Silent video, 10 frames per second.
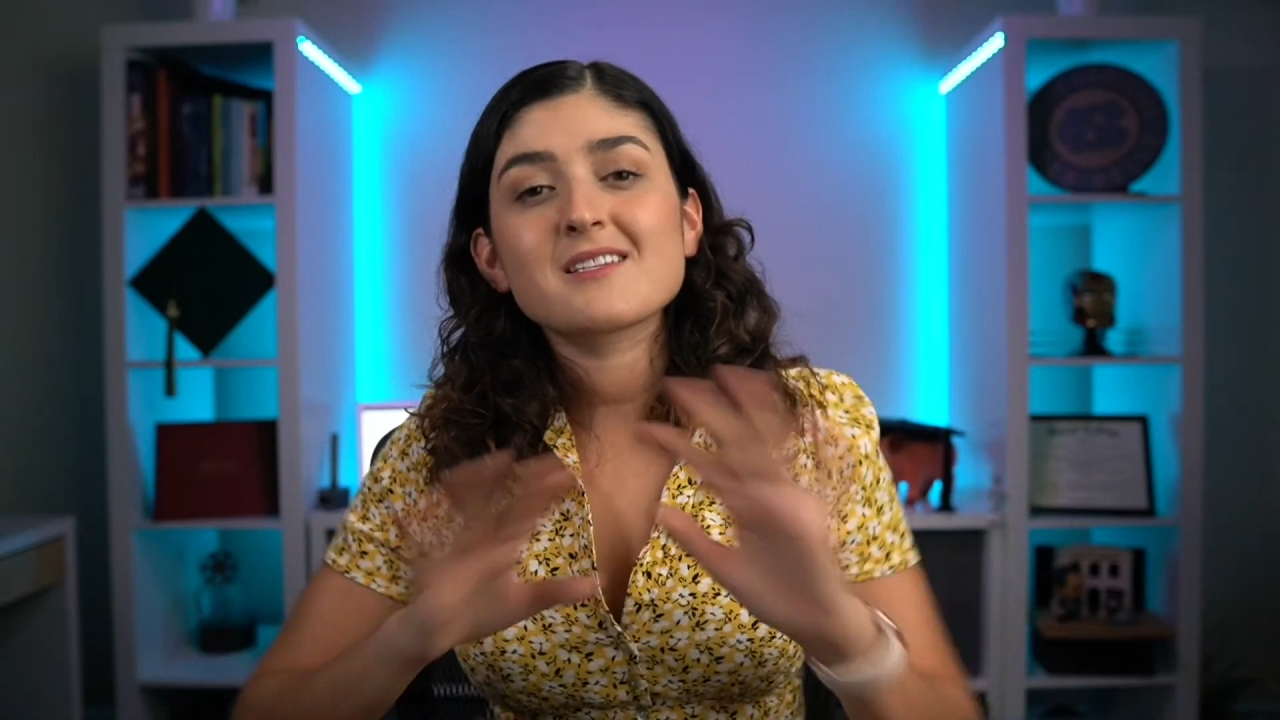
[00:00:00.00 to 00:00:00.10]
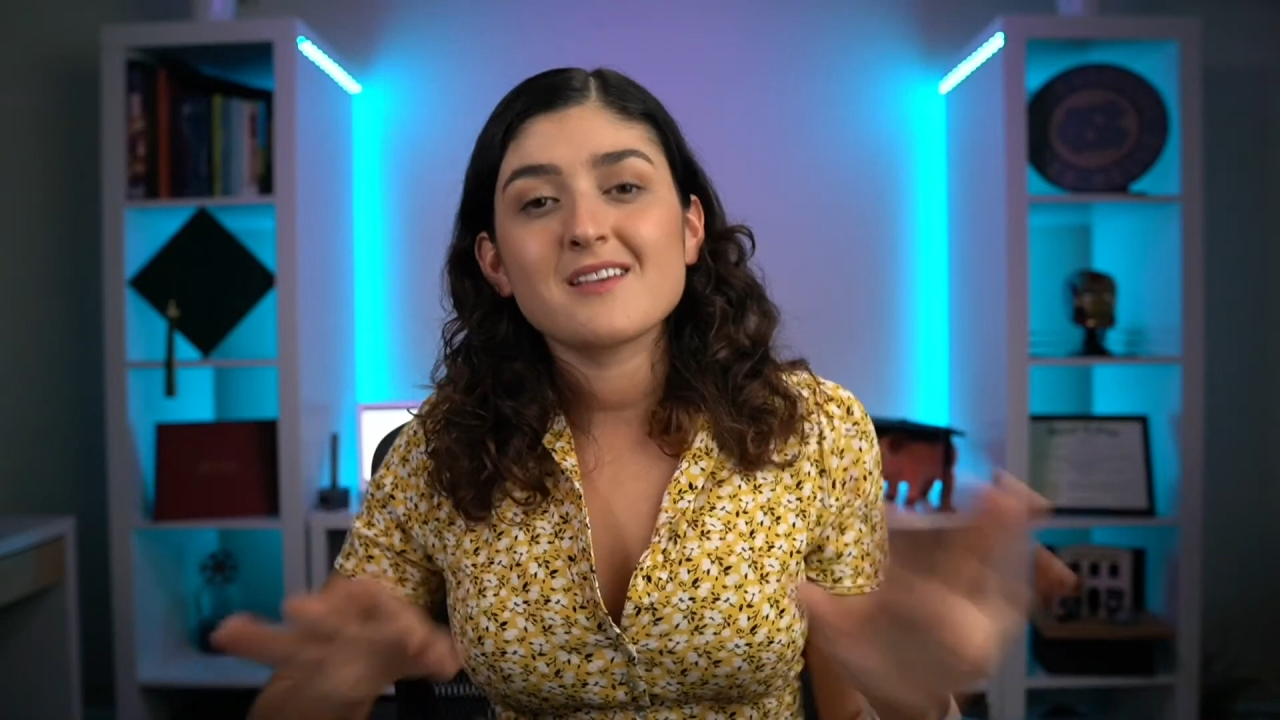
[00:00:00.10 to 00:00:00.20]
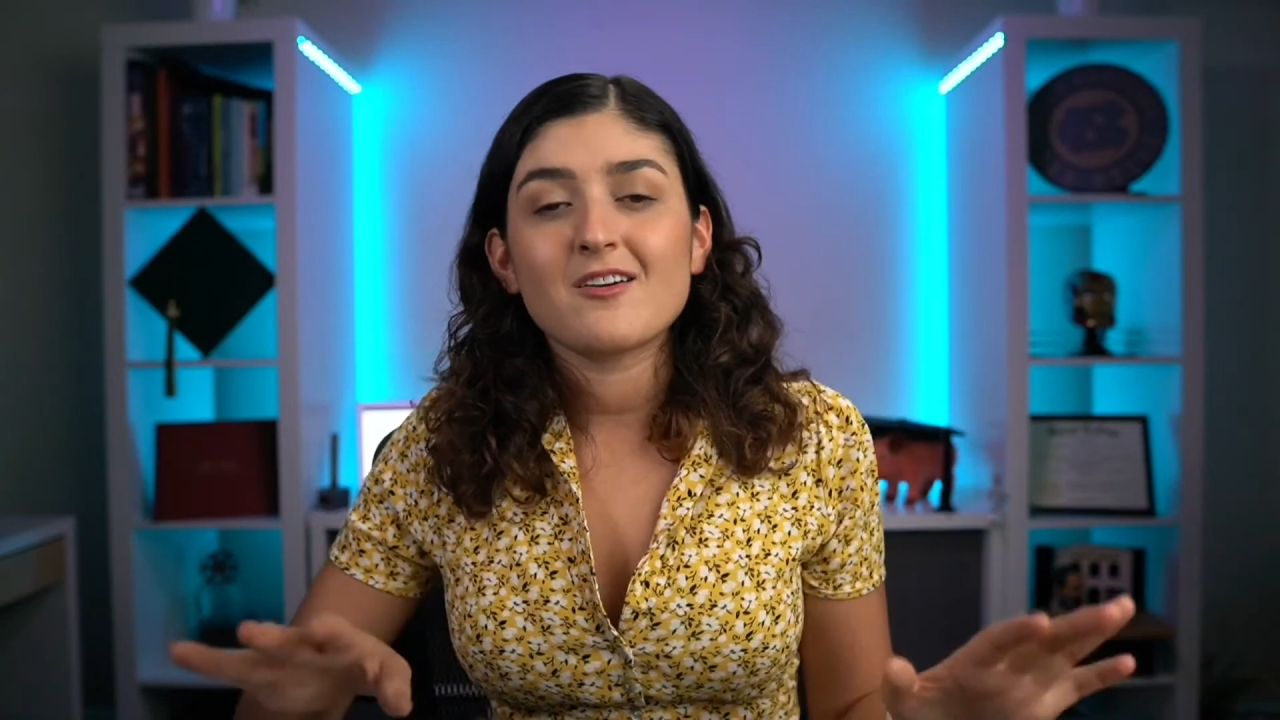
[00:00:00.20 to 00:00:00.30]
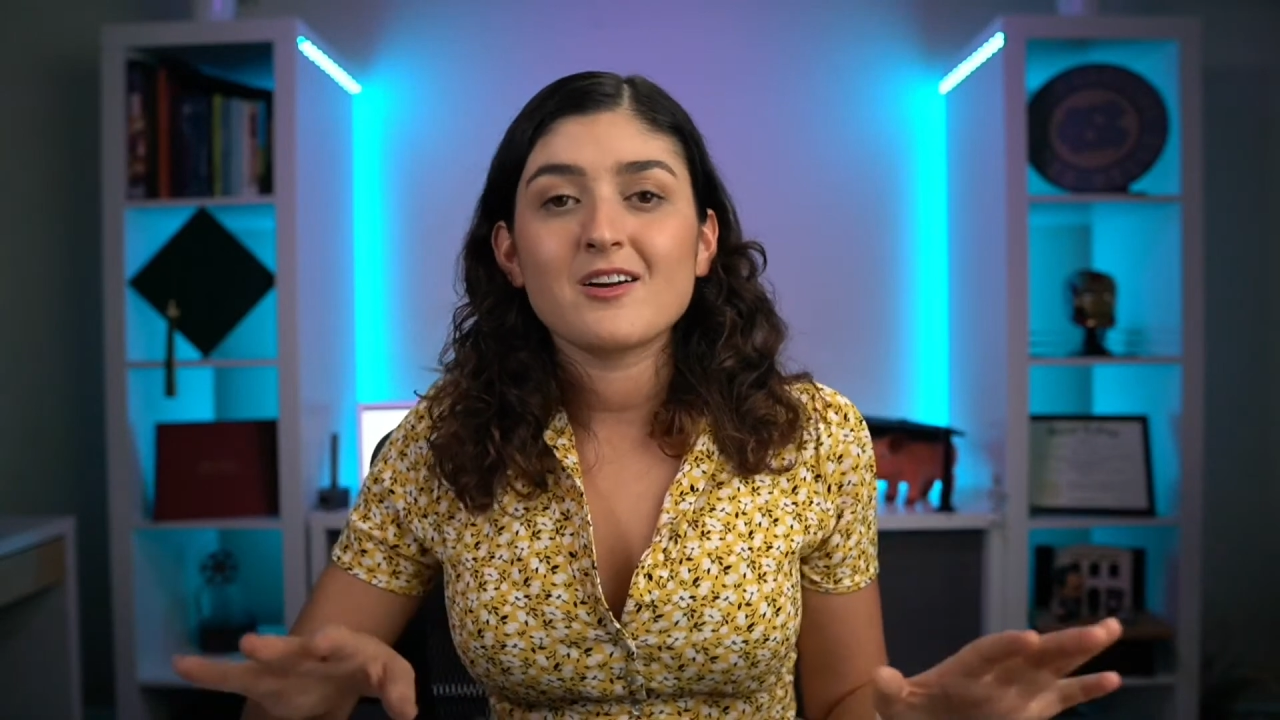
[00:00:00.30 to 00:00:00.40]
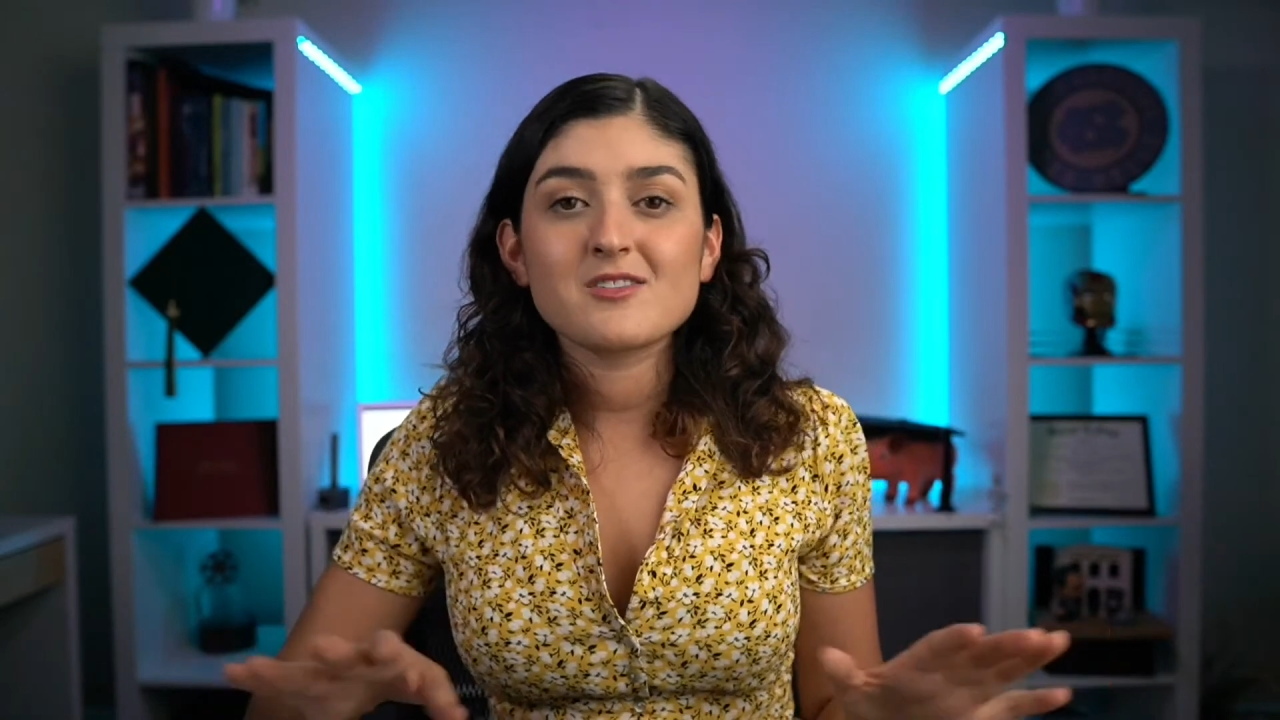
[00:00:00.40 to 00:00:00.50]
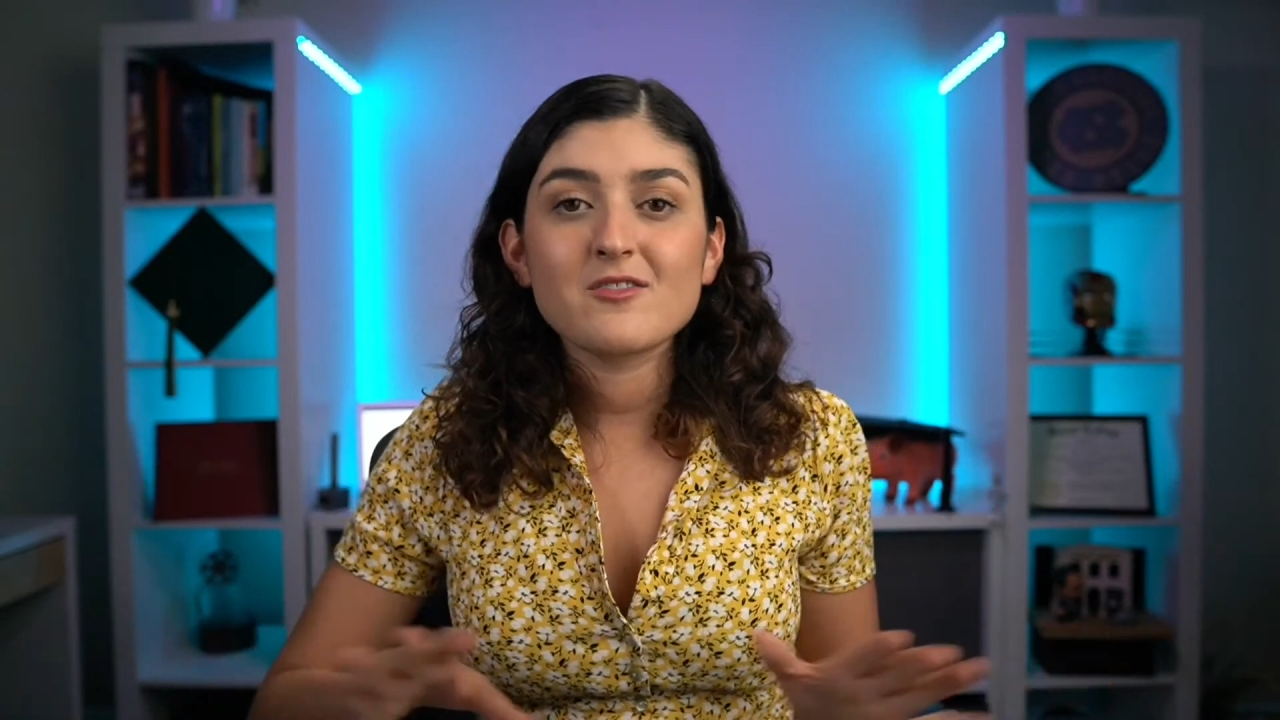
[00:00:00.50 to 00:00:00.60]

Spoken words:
etc.